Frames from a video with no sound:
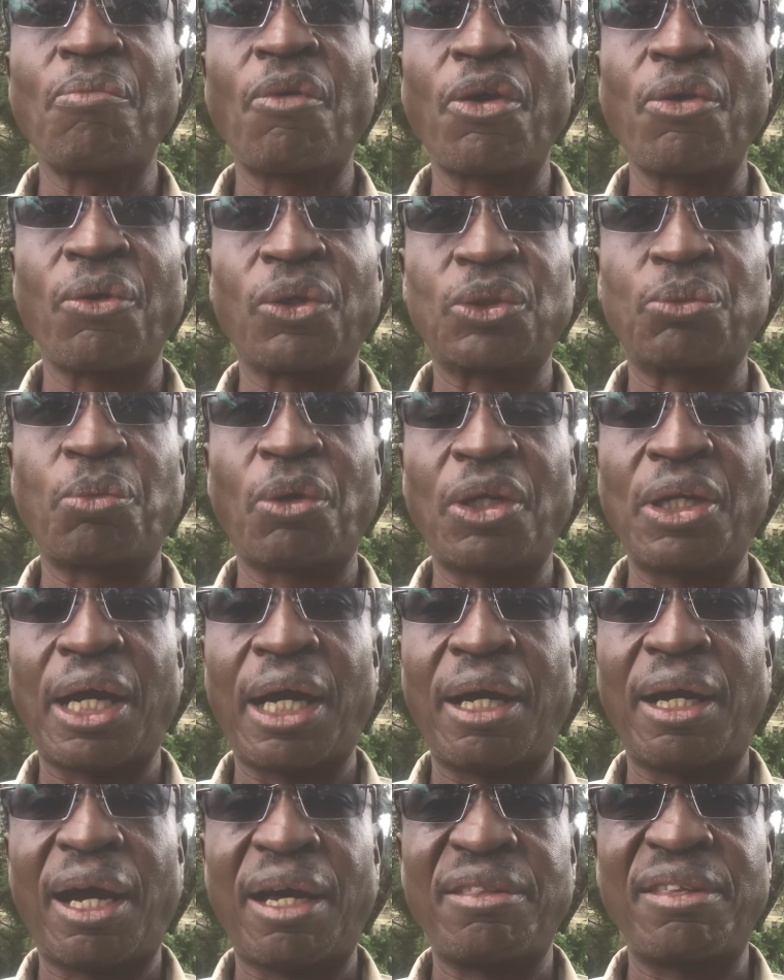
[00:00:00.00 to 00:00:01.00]
was born,
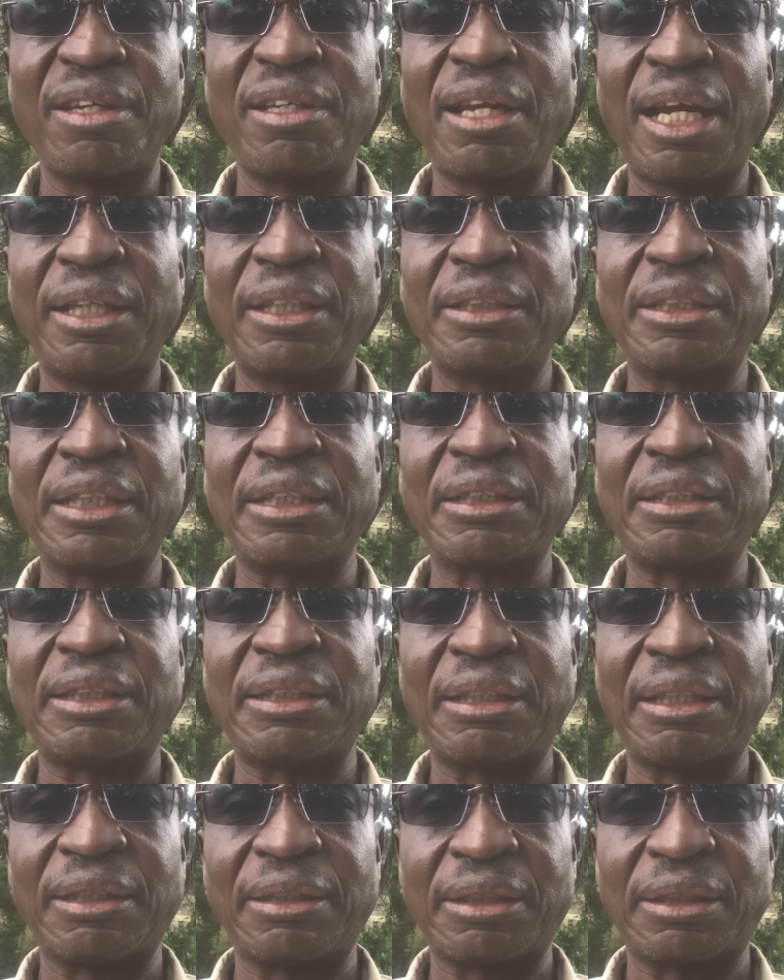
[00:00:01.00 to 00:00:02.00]
I think,
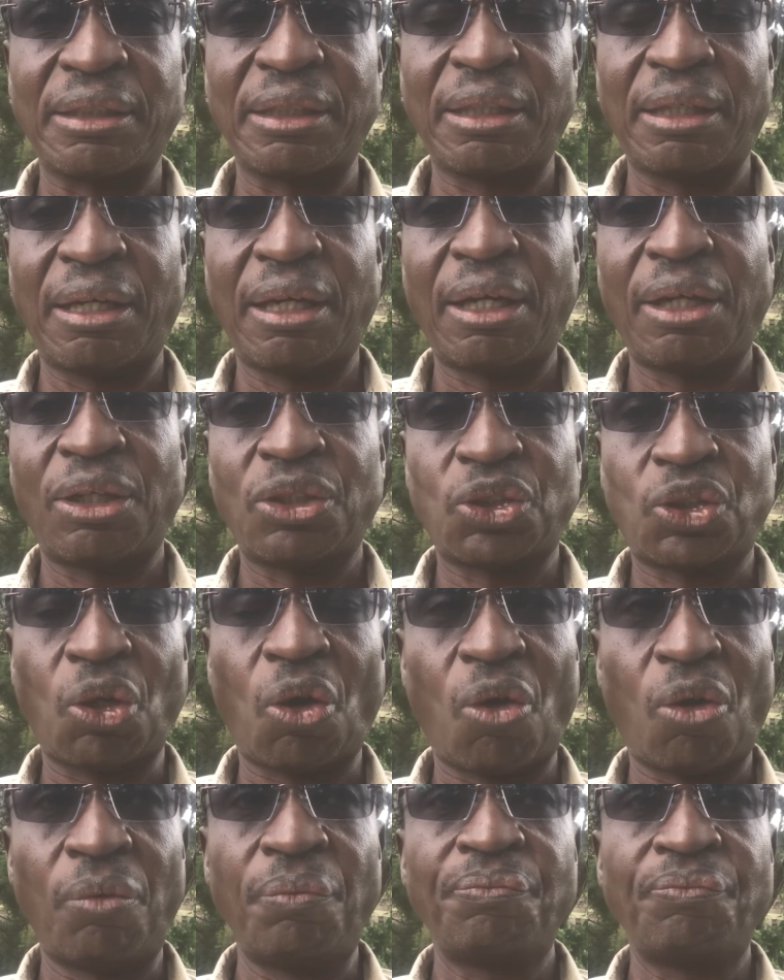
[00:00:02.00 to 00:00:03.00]
1966.
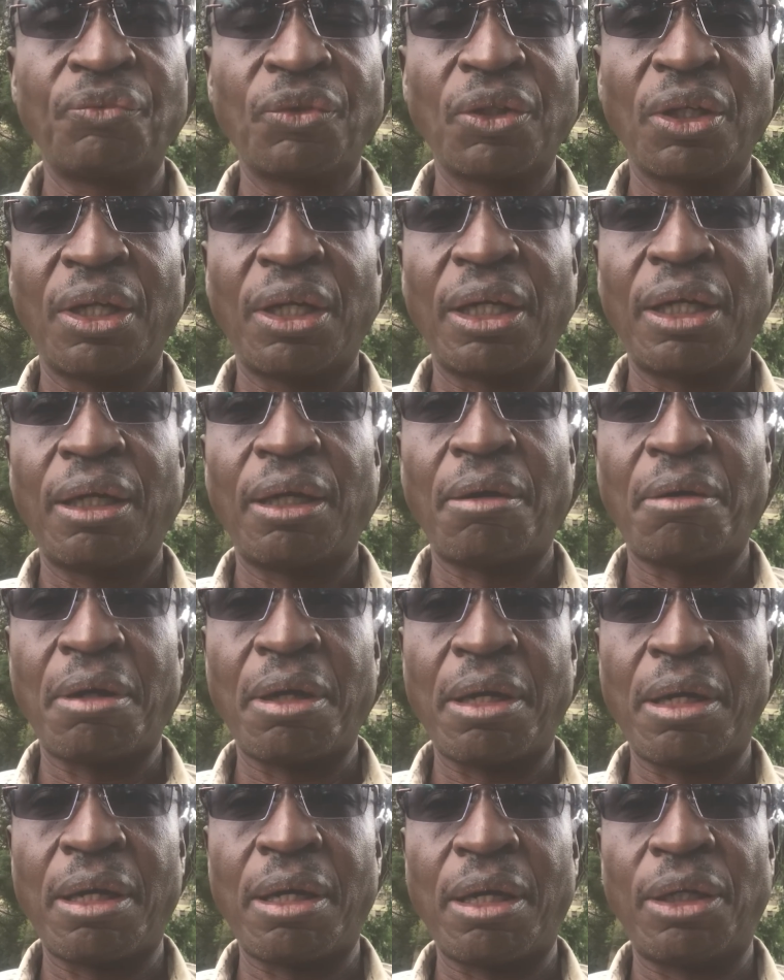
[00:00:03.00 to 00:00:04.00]
So,
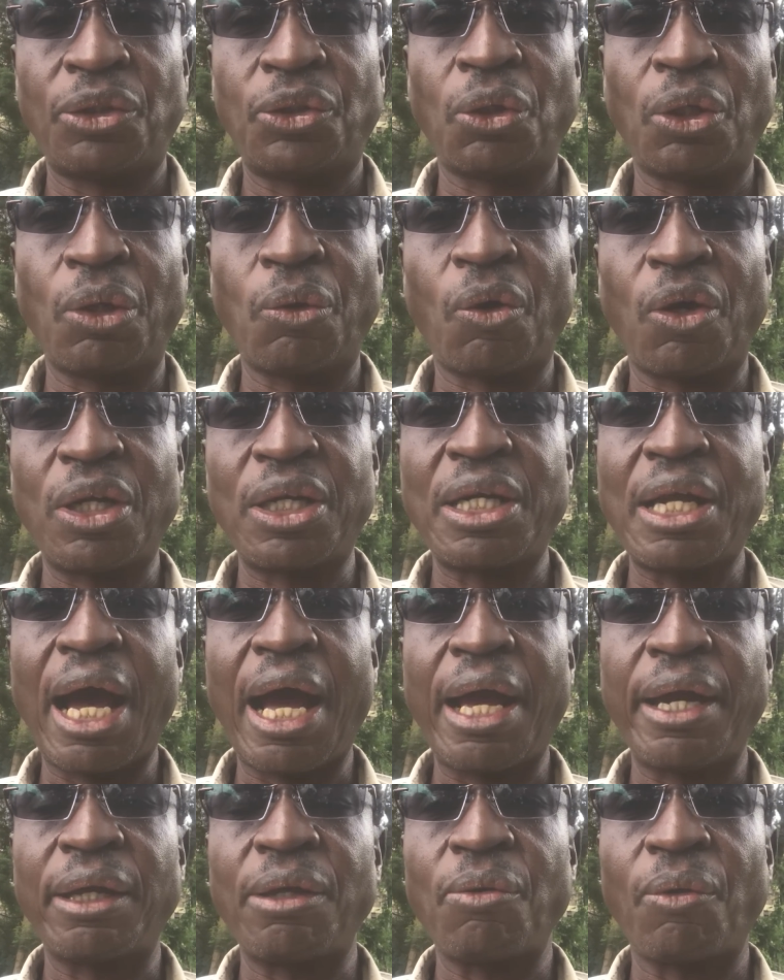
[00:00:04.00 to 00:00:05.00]
Julie Ward
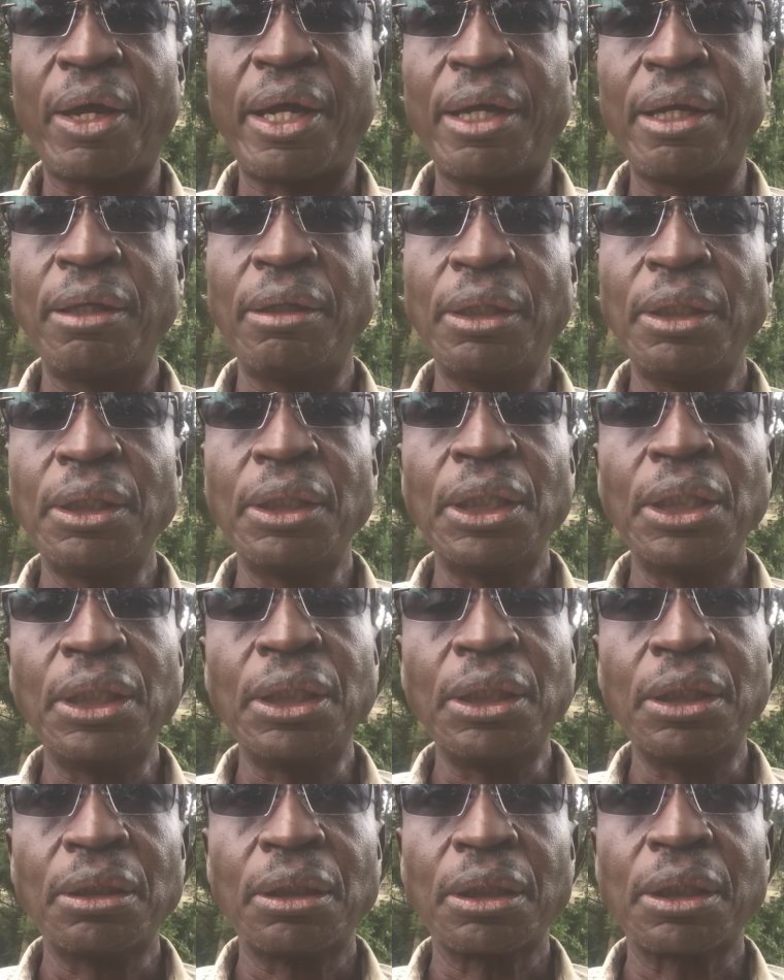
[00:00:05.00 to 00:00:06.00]
died when
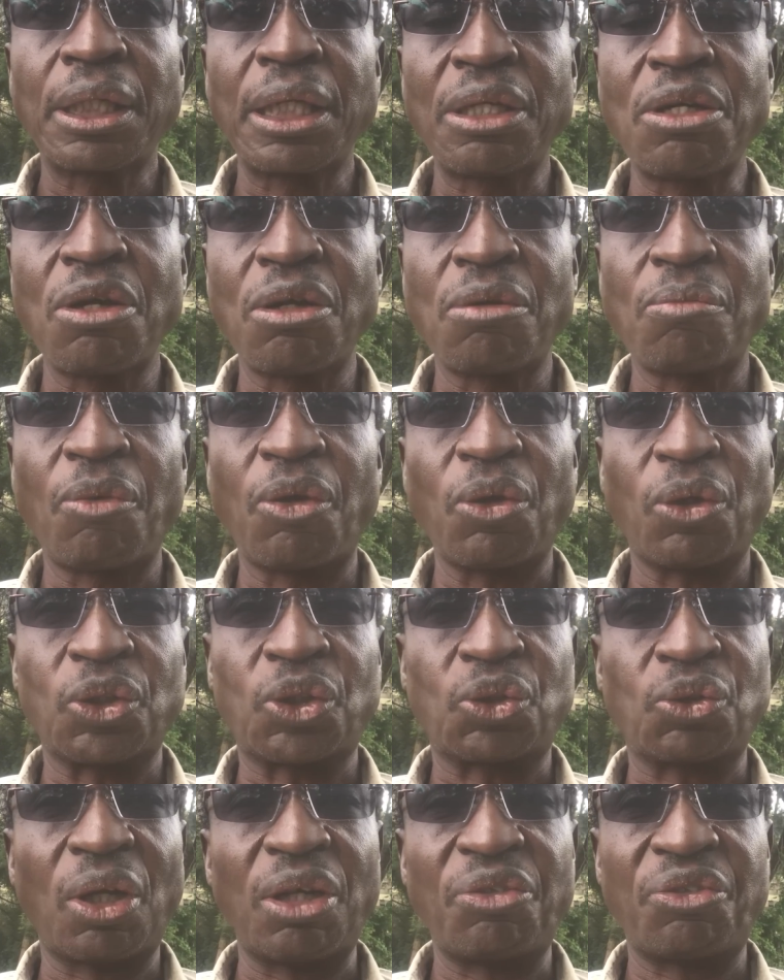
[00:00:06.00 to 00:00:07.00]
Gideon Moi was
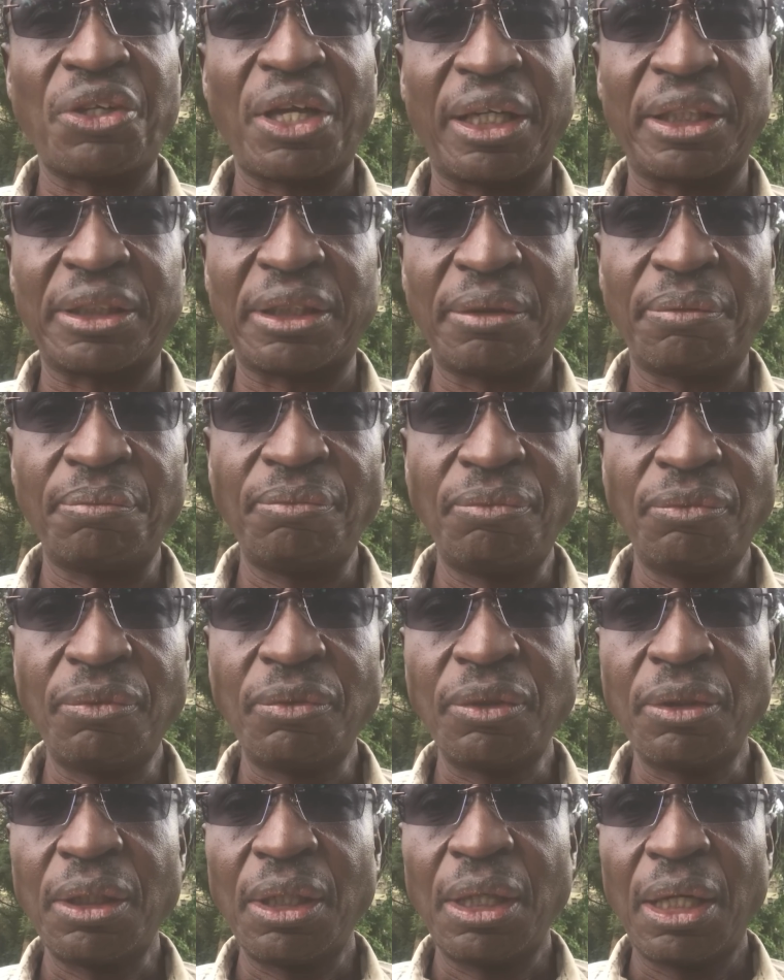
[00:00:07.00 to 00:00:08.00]
12 years.
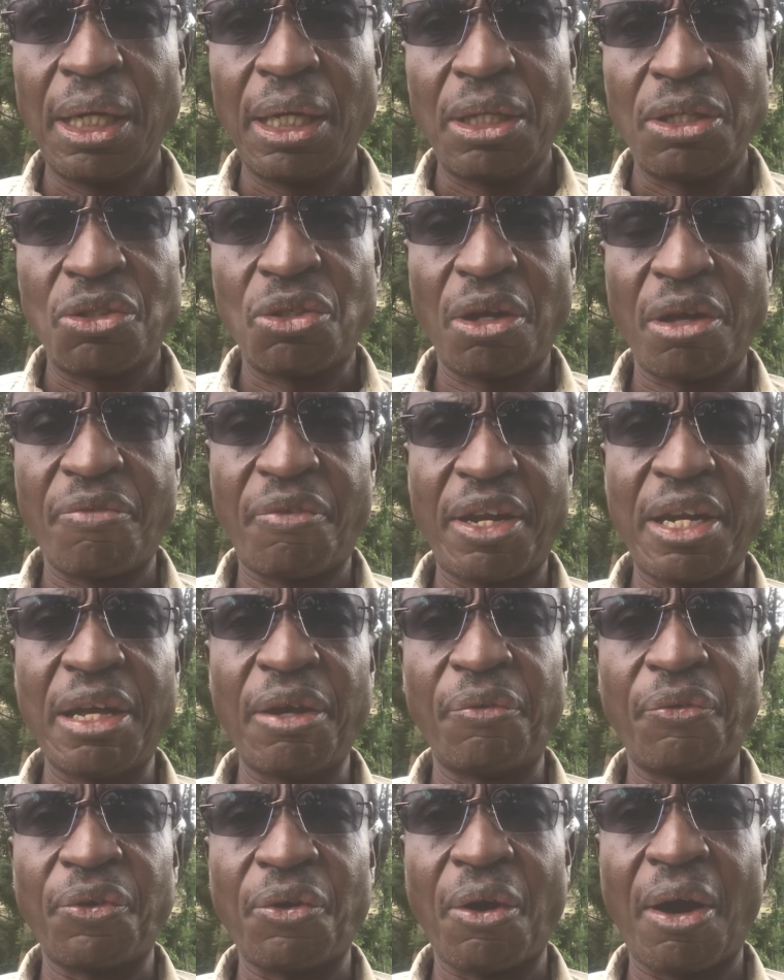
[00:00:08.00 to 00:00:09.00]
So even
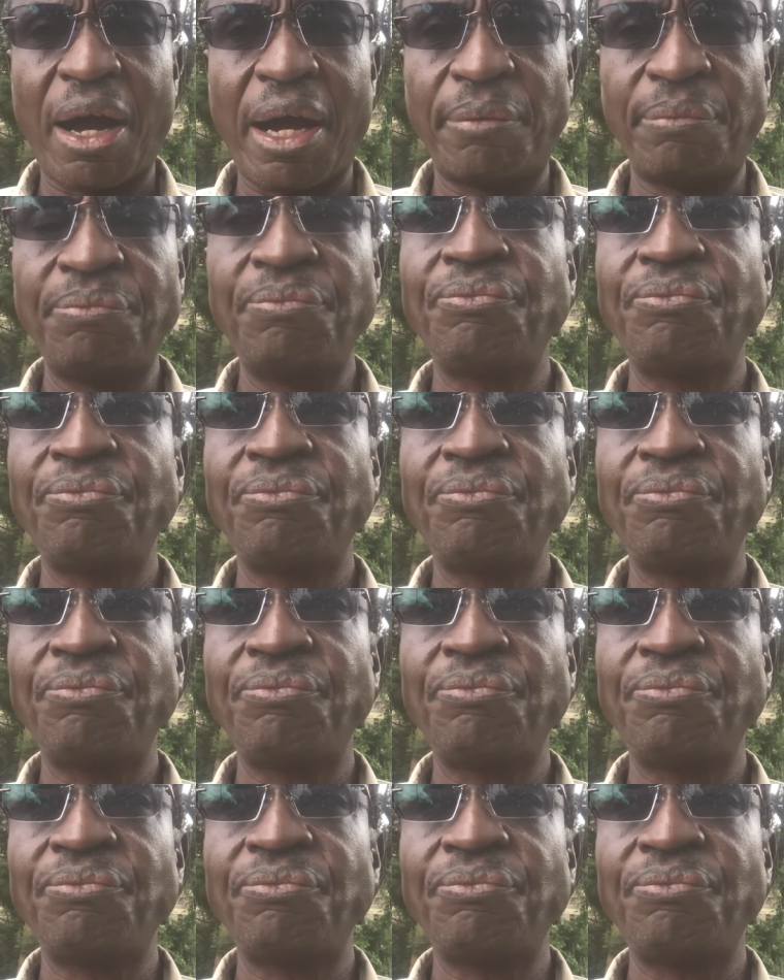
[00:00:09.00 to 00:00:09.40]
if you are